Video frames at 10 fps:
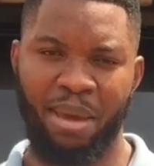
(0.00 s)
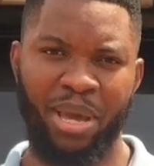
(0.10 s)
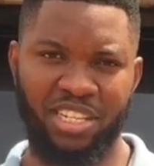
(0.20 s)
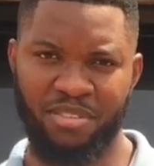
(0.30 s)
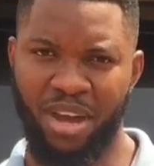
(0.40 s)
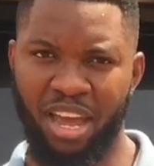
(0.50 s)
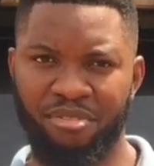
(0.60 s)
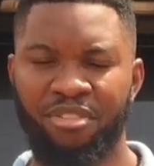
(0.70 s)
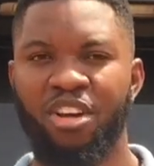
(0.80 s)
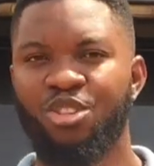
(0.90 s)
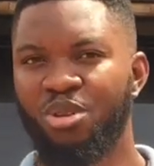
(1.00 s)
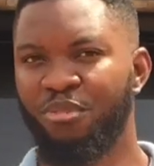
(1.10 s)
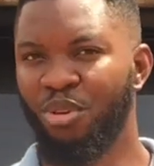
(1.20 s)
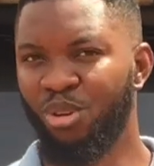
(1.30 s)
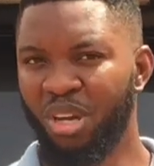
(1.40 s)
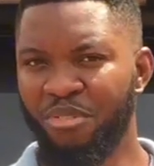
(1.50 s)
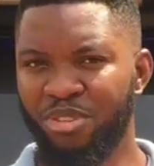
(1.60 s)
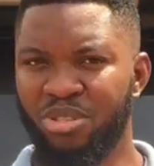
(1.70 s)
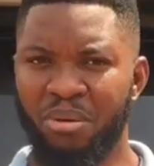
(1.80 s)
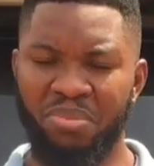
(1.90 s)
MX-5. So if you're looking
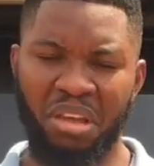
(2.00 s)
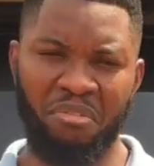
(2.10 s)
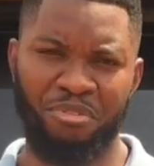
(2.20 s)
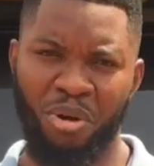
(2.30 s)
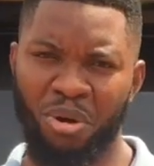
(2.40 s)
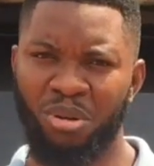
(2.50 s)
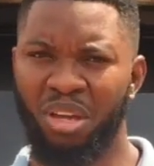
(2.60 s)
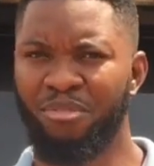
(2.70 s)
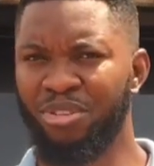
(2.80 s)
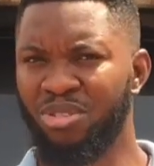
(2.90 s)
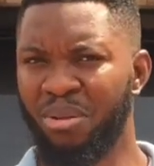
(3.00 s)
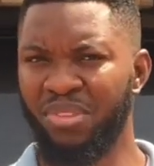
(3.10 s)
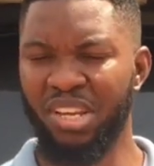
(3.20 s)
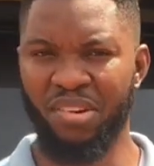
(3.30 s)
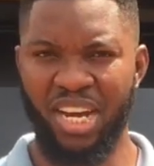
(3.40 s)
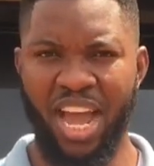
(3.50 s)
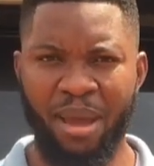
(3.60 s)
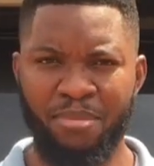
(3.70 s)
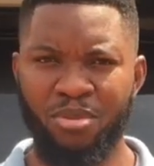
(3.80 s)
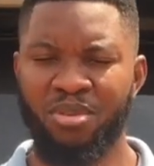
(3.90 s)
for something fun, looking for something
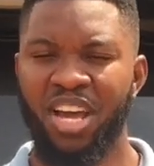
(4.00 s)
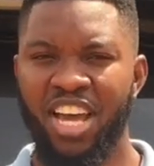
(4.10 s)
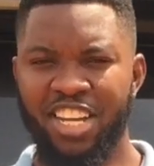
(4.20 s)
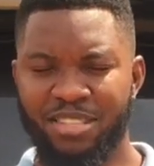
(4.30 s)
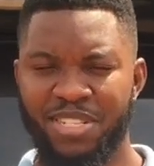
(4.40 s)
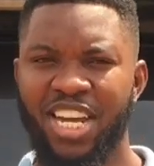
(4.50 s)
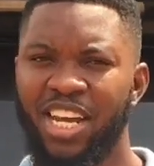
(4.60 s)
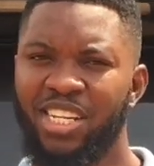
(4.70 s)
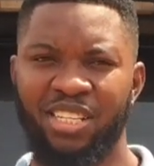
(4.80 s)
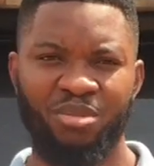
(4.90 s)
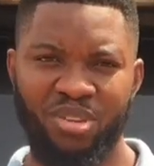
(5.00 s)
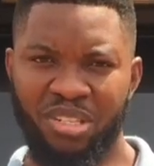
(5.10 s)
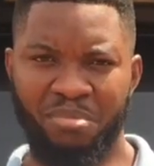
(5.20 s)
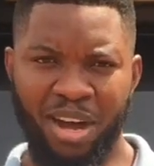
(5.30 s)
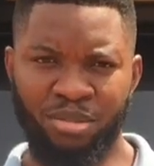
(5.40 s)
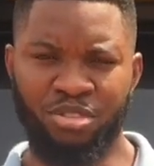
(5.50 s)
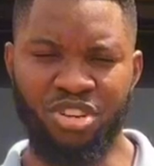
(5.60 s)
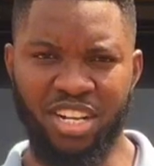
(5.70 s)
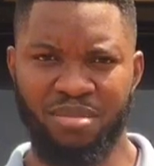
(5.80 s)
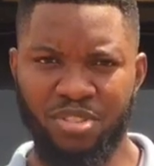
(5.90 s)
reliable, especially with the manual
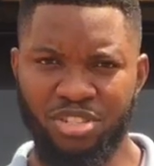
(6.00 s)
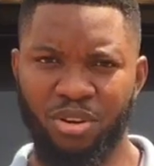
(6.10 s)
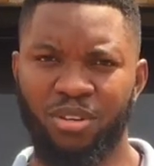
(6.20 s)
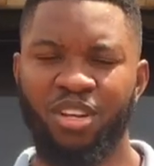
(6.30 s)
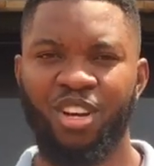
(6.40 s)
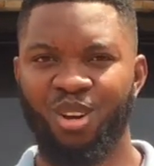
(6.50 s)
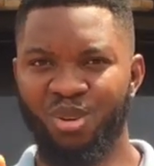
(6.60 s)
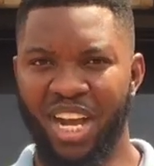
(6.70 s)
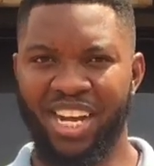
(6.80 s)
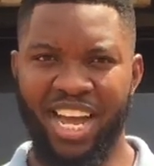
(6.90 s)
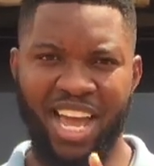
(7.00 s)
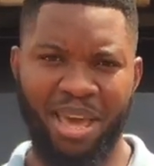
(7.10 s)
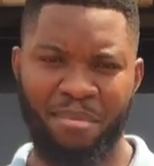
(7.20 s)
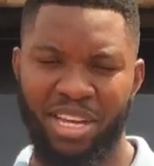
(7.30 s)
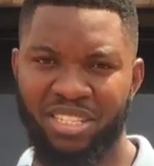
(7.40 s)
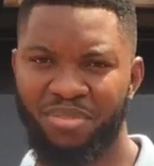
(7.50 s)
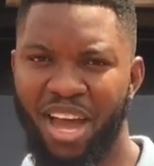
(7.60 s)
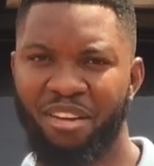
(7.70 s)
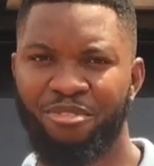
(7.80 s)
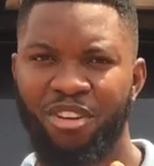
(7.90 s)
transmission, look at that
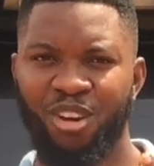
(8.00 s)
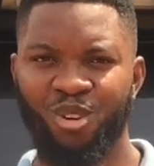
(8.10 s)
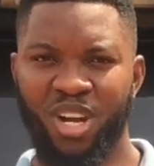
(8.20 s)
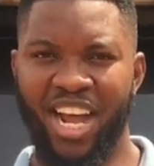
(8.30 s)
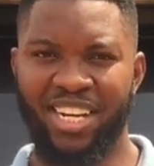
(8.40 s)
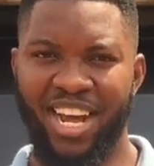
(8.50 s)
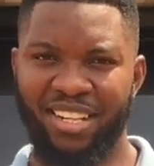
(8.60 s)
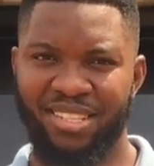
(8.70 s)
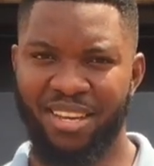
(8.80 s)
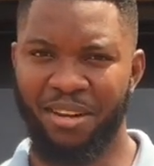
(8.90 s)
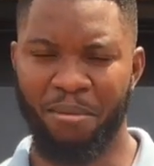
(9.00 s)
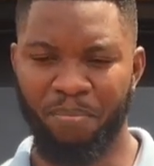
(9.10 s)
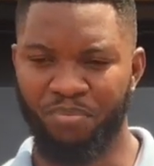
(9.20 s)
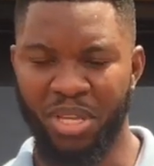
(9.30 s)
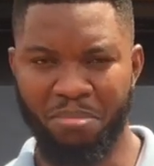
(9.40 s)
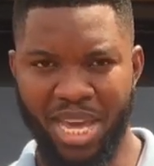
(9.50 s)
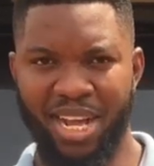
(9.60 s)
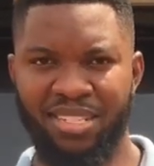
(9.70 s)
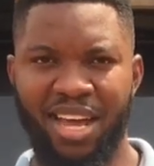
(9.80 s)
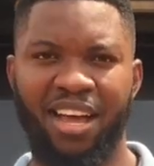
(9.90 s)
MX-5, look at that
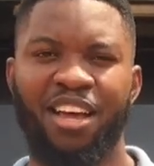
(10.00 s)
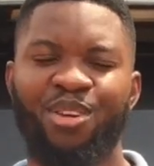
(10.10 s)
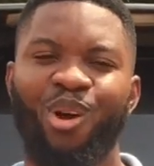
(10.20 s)
Miata.